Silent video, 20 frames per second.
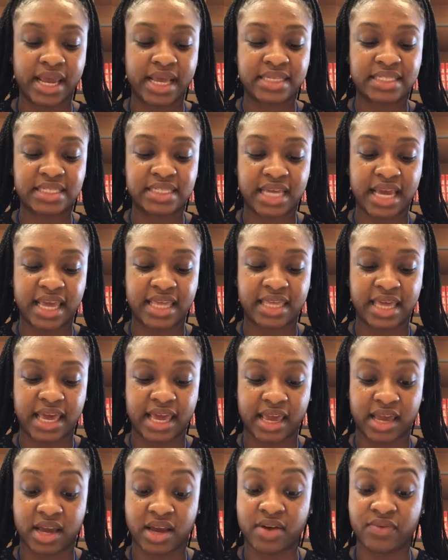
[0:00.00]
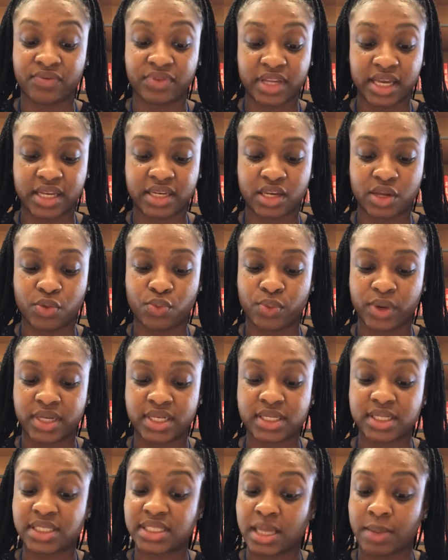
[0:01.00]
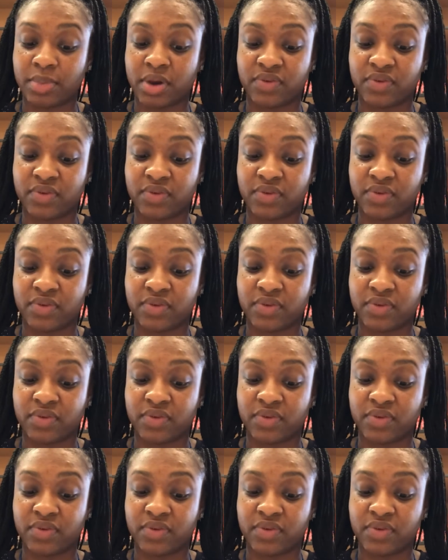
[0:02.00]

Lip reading: and saying that it conflicted with some